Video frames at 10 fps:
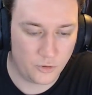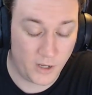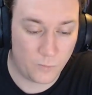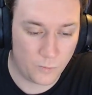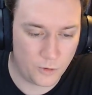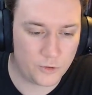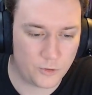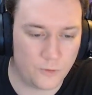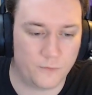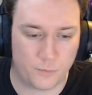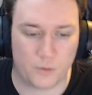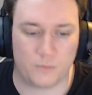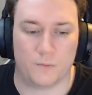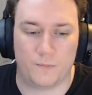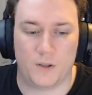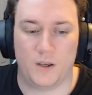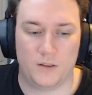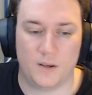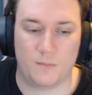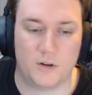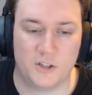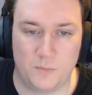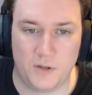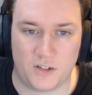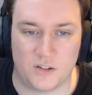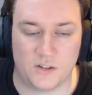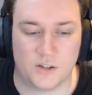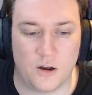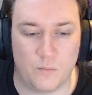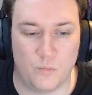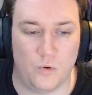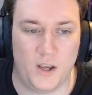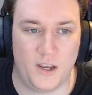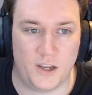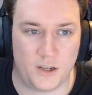won't solve the problem. There must be some way.